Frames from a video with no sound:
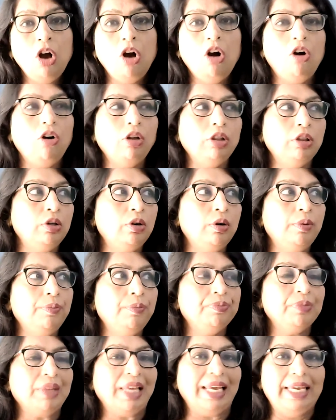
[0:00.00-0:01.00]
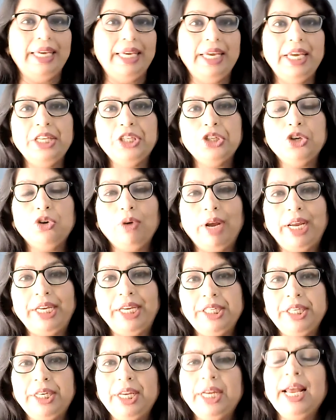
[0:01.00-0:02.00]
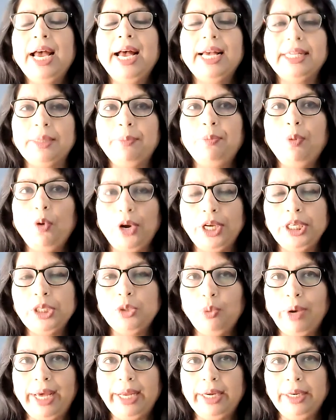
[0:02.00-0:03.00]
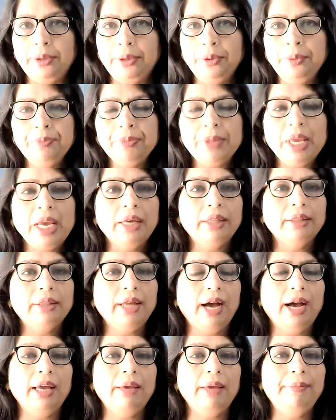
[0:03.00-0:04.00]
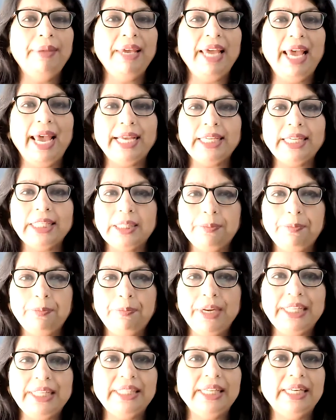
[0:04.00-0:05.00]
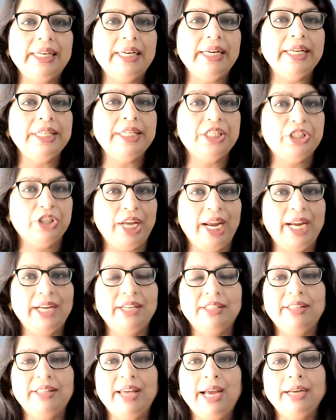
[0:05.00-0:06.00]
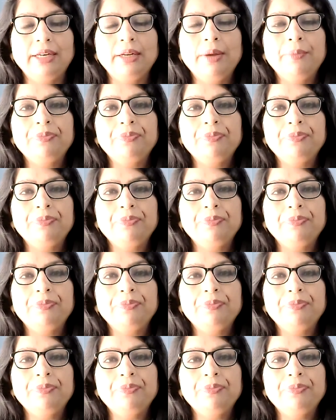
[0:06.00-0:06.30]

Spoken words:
Although each criterion has a point value, the IB explicitly states that